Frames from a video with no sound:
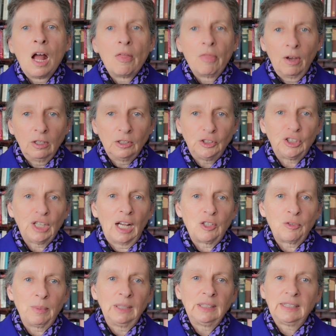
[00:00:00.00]
Those
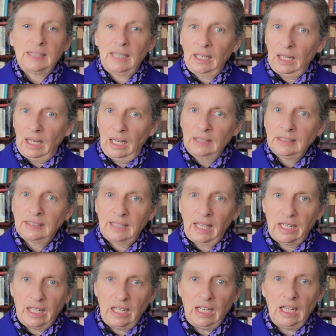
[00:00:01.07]
judgments tell us
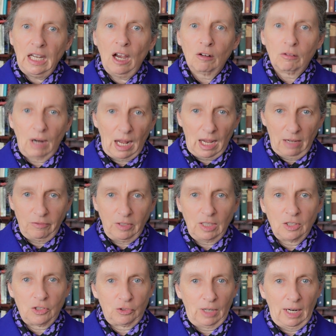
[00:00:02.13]
that he arrived in
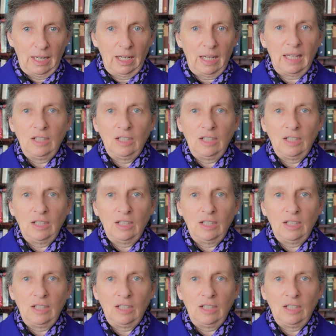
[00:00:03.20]
Australia